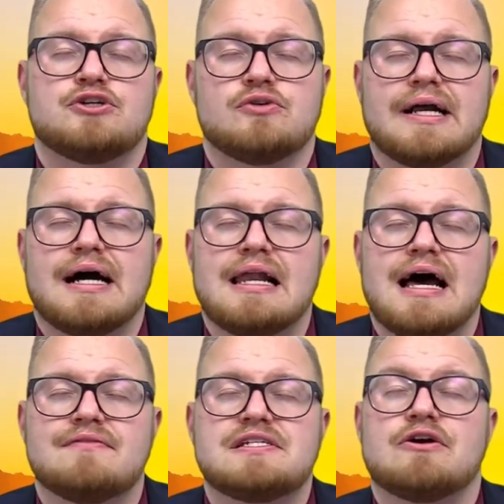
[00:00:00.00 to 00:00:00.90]
during our
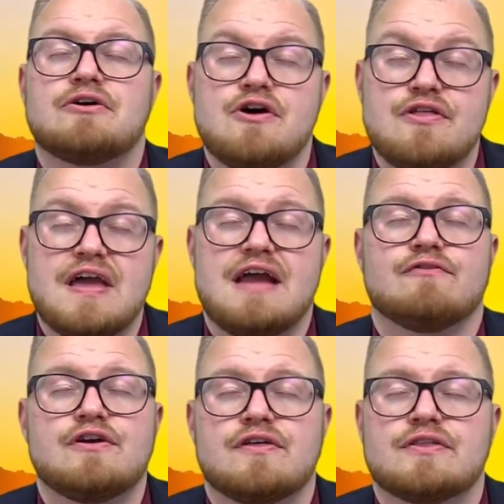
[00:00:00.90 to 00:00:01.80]
lives here on earth
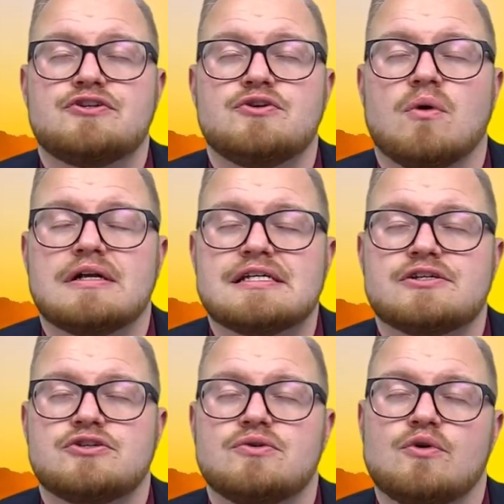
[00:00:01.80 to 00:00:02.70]
everything that you want
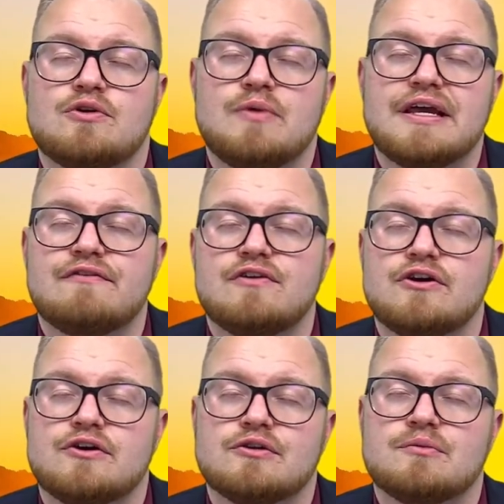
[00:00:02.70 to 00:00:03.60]
us to, Lord. And we give you
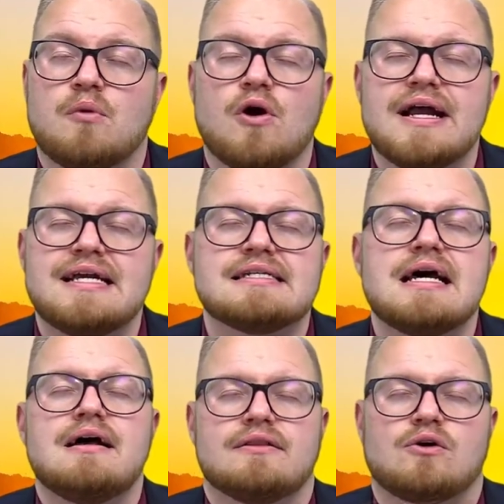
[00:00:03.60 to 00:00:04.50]
alone all the
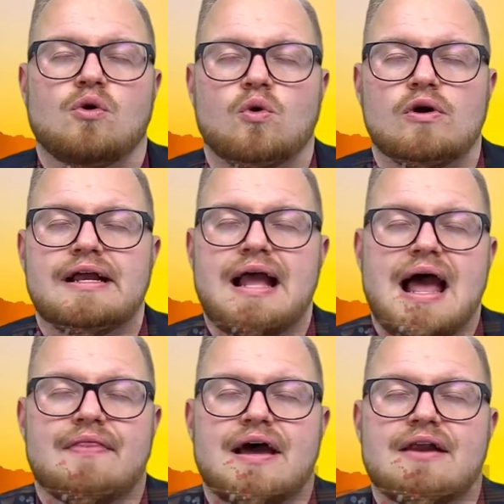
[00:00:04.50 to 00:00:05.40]
praise, the glory,
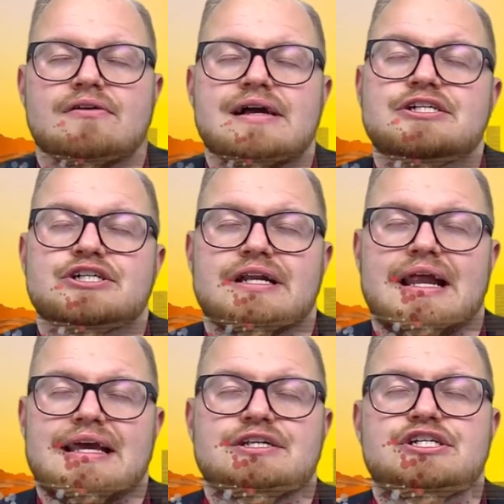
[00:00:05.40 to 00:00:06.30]
and the adoration.
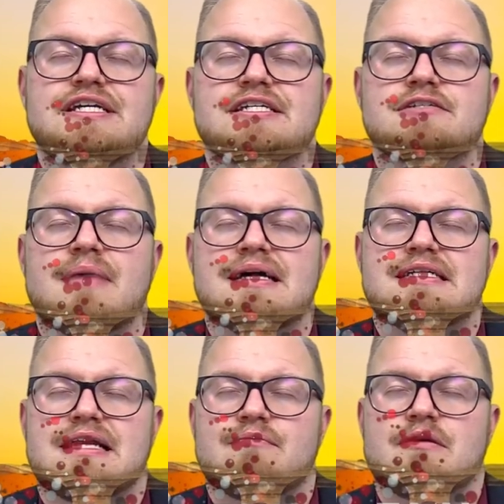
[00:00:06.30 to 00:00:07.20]
In Jesus'
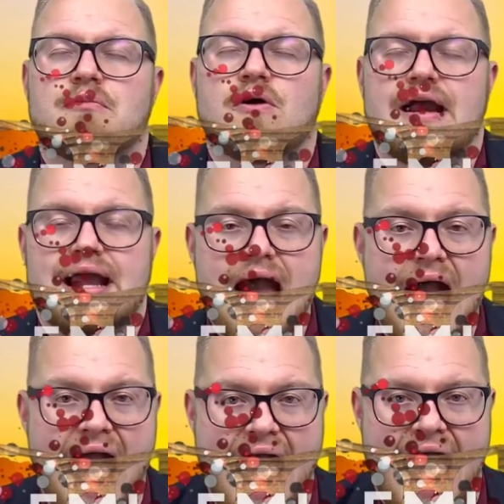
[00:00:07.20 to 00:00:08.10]
mighty name we pray.
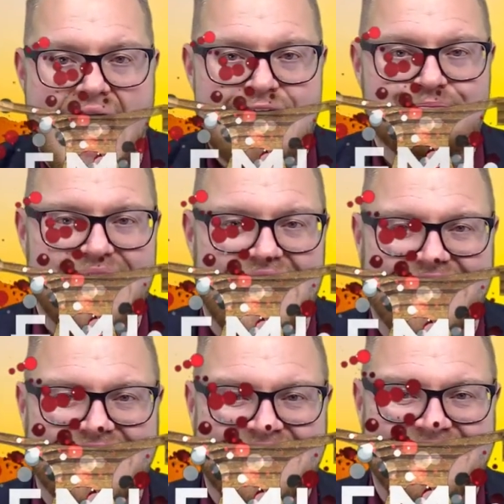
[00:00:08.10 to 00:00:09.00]

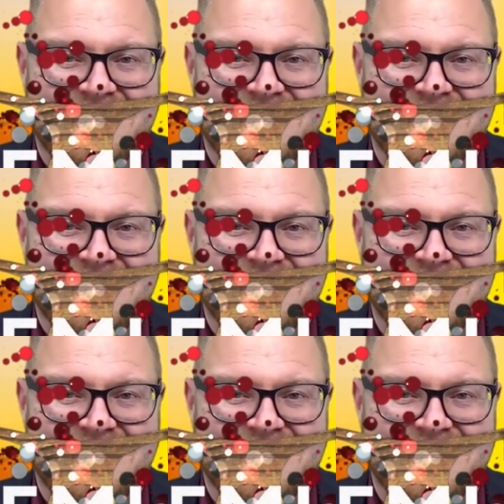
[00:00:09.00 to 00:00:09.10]
Amen.